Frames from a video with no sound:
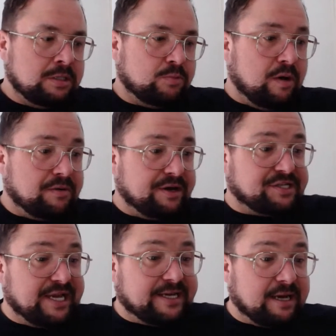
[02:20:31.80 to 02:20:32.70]
I'm going to
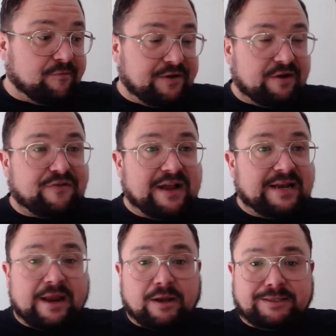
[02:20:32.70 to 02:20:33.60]
take comfort in the fact
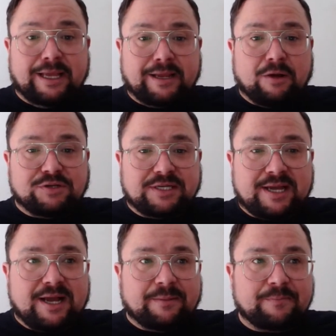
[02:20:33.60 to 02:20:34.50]
now that I didn't go to the
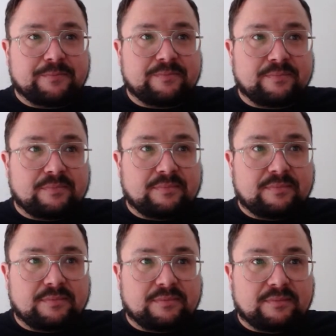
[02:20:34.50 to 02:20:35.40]
game.
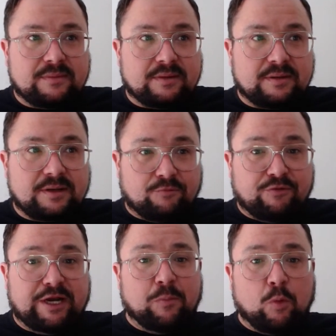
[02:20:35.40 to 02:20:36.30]
And I
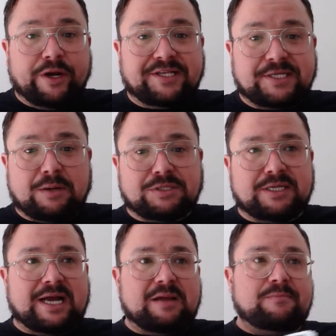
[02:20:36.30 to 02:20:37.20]
really wanted to go to the
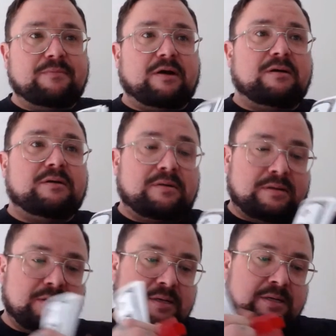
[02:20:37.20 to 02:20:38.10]
game.
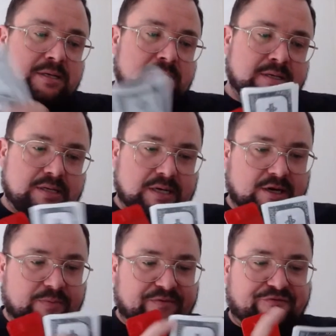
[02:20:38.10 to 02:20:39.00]
And
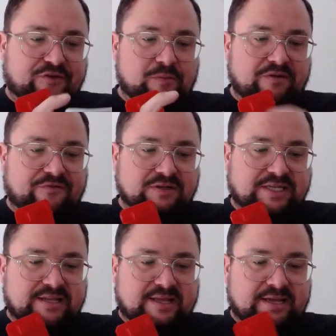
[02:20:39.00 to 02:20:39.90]
I'd be fuming if I was
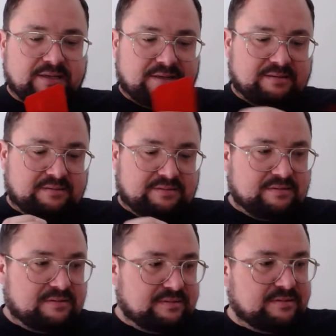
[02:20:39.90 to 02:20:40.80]
there today.
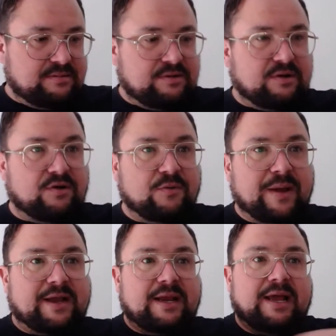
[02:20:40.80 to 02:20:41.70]
On the
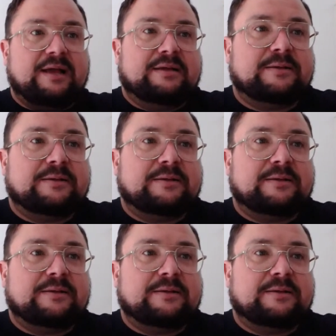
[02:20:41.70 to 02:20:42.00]
back of that.